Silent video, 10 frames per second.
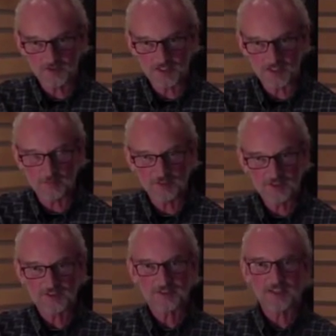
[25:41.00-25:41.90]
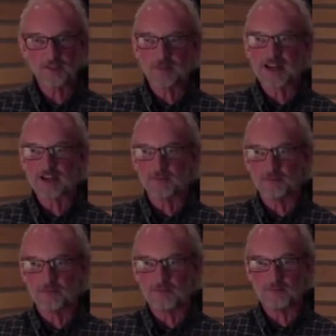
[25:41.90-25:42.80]
did, but just sitting back
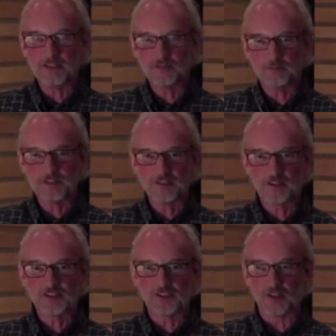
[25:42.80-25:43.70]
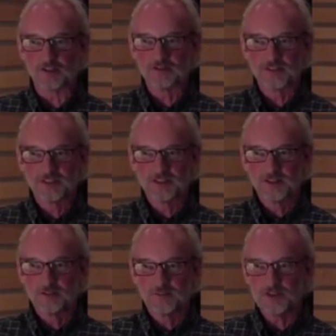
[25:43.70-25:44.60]
and be the listener,
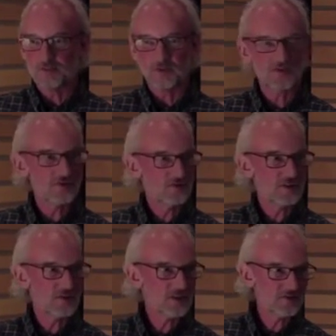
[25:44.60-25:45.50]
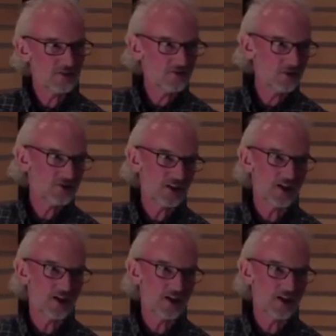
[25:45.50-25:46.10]
be the person who's hearing it for the first